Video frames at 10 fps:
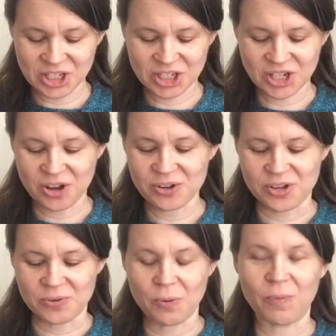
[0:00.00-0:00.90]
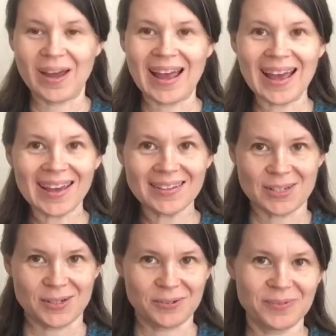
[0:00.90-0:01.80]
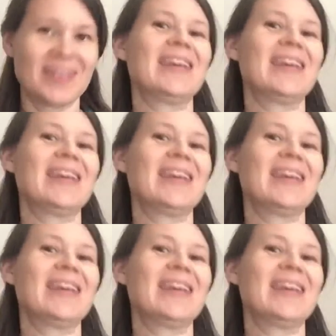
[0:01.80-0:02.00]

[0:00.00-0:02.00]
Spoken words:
show you. What I do